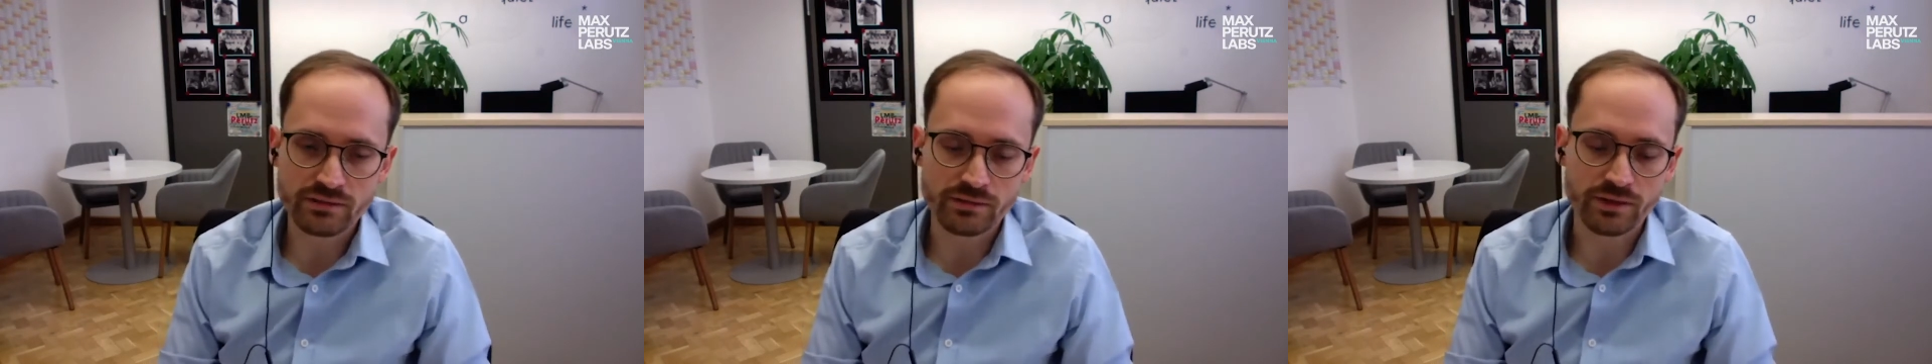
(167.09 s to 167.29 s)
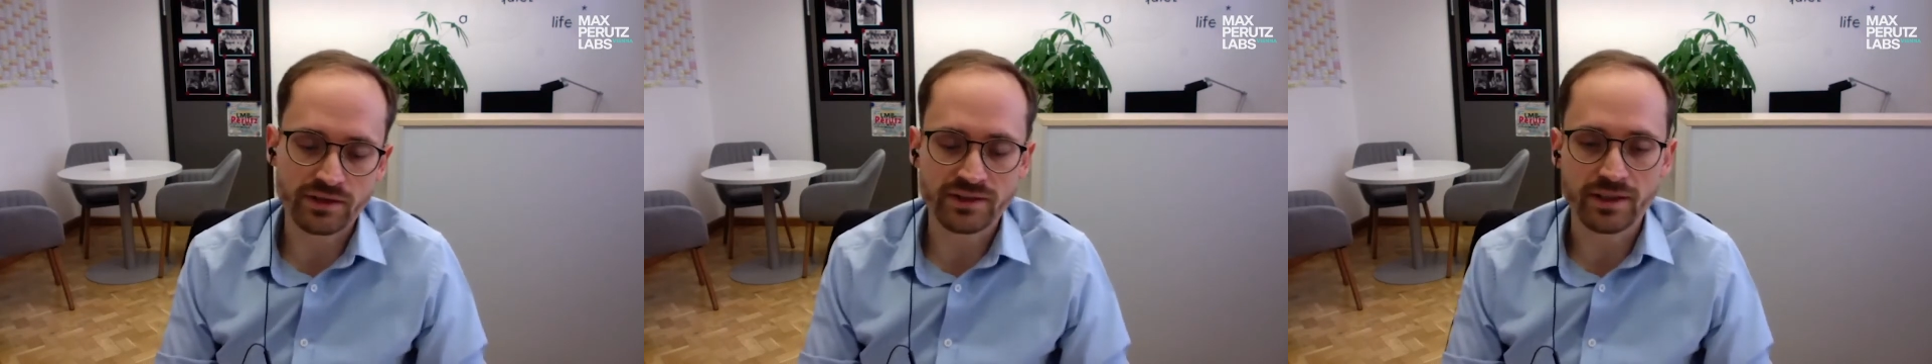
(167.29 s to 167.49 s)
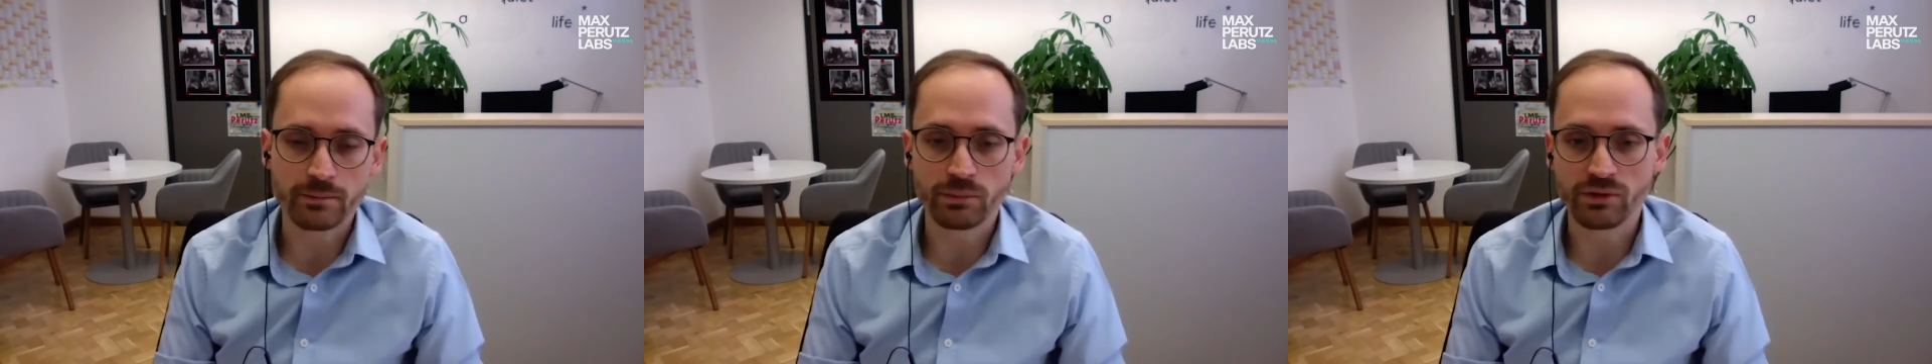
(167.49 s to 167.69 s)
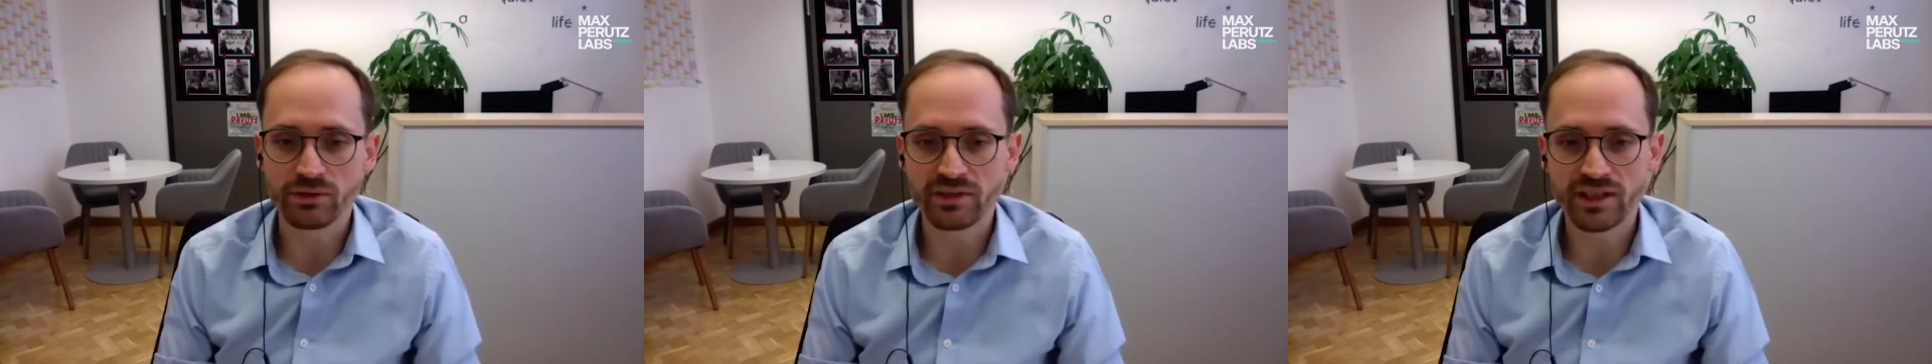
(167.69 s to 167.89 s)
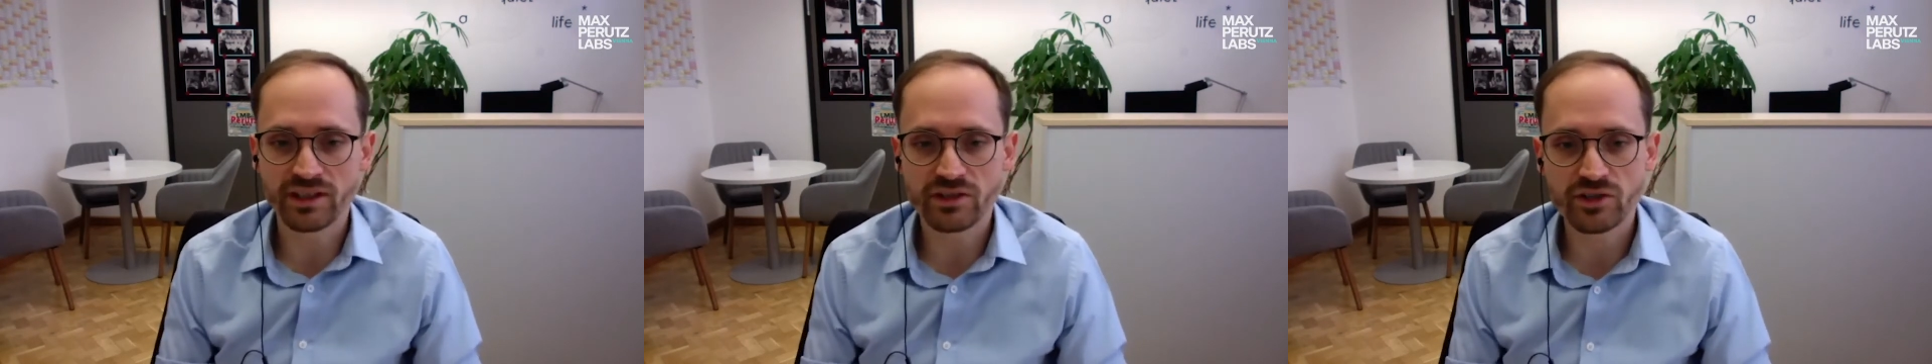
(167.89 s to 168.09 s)
for example,
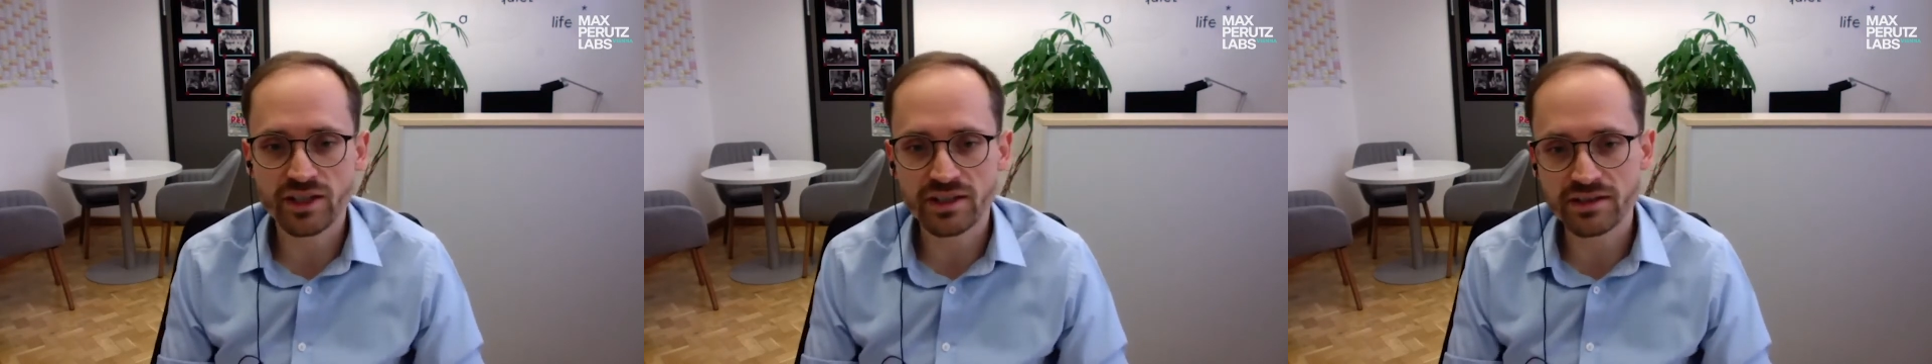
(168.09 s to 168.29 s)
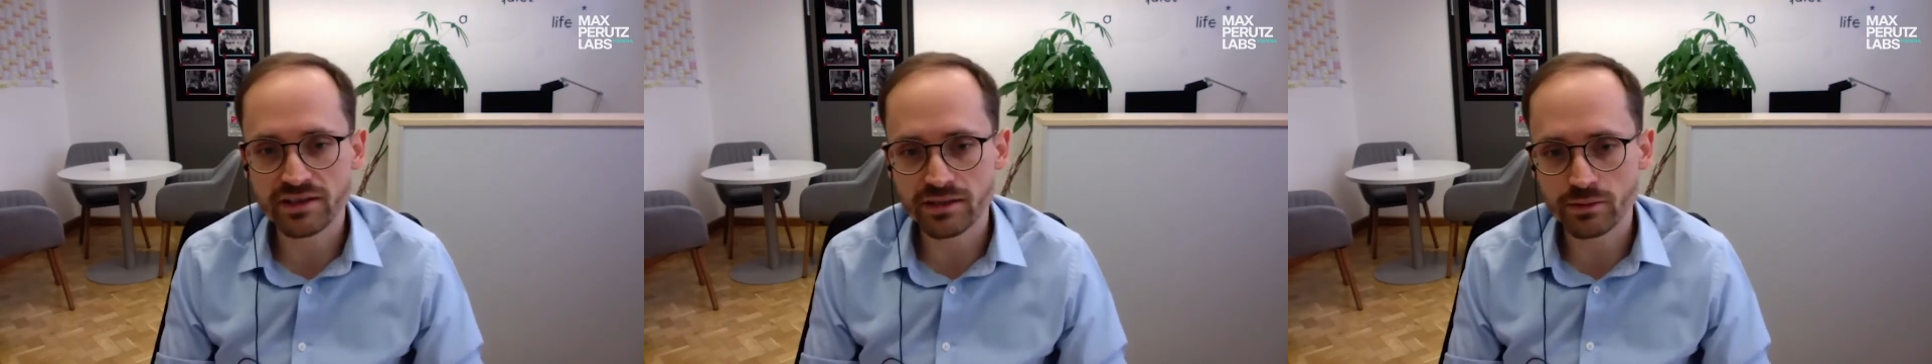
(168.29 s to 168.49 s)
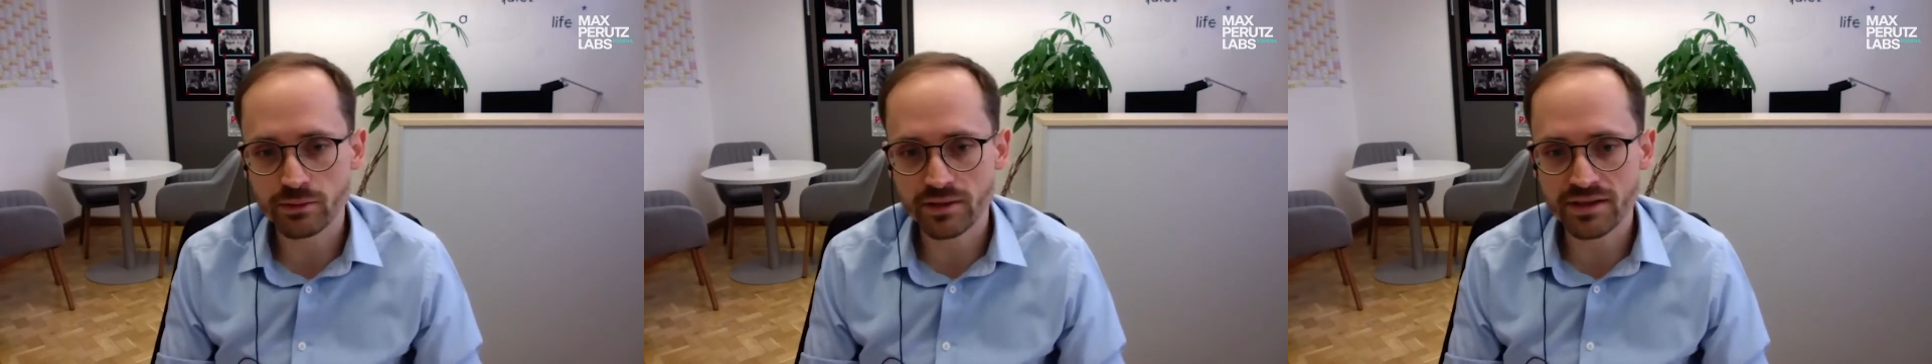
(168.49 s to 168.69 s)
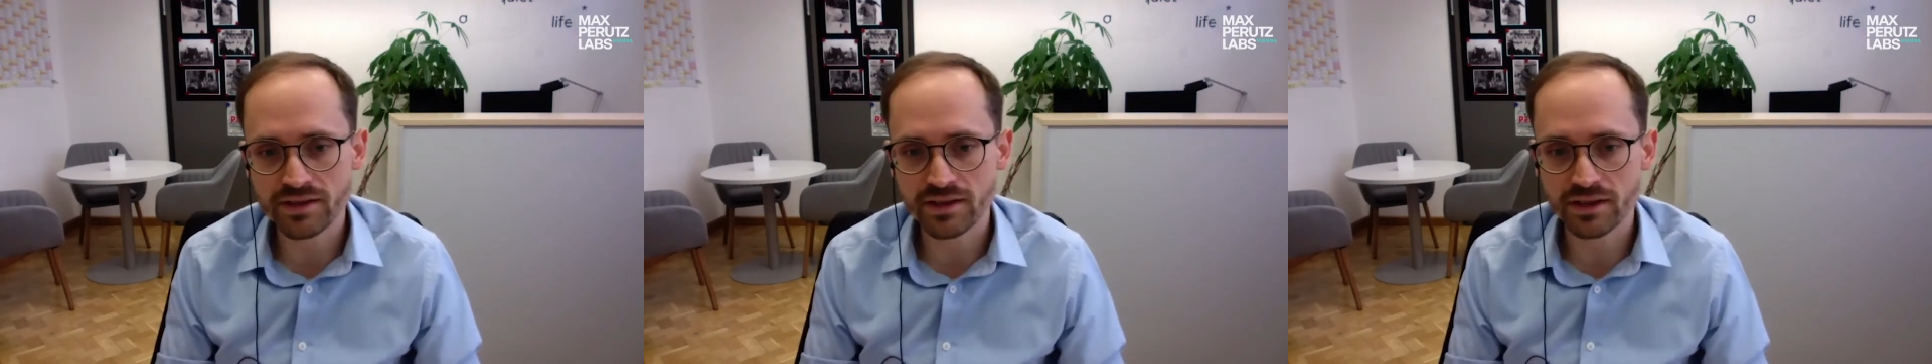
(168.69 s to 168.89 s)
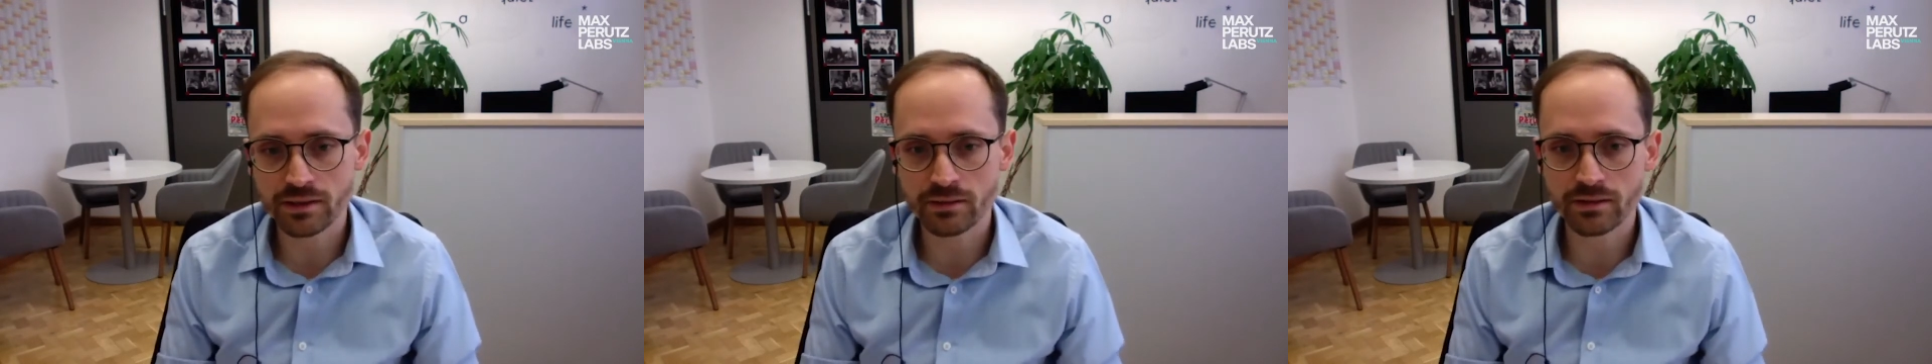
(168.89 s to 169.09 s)
next-gen
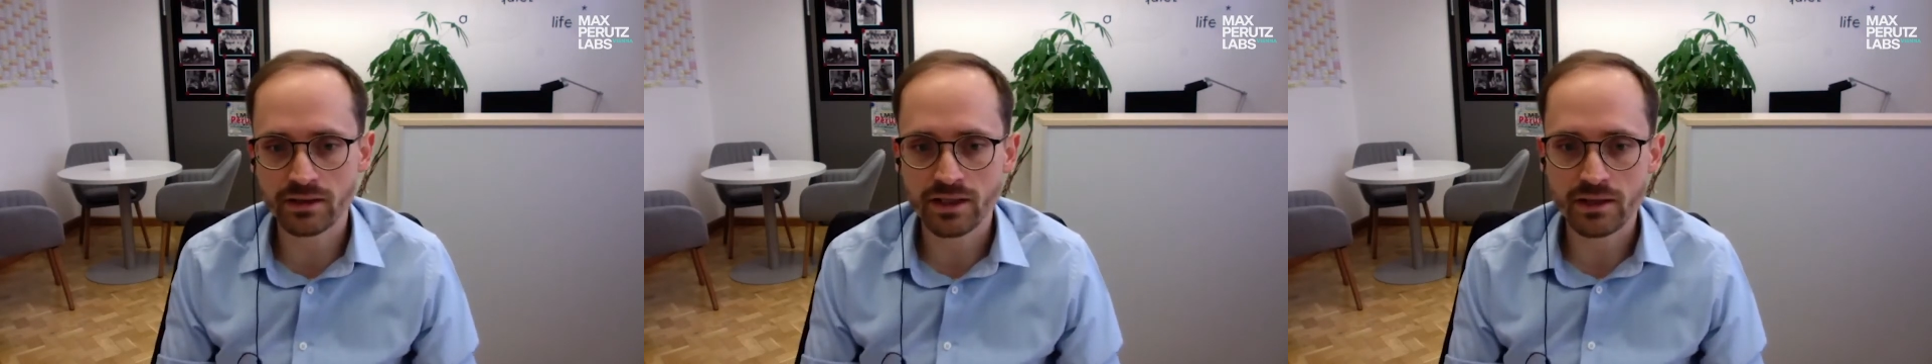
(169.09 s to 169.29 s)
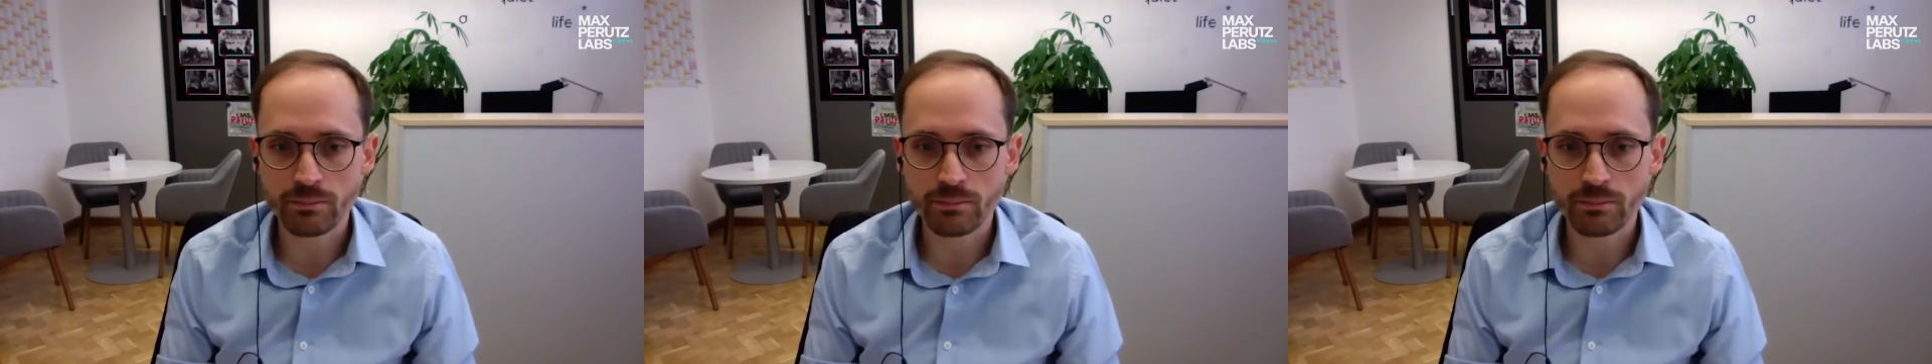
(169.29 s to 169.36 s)
sequencing,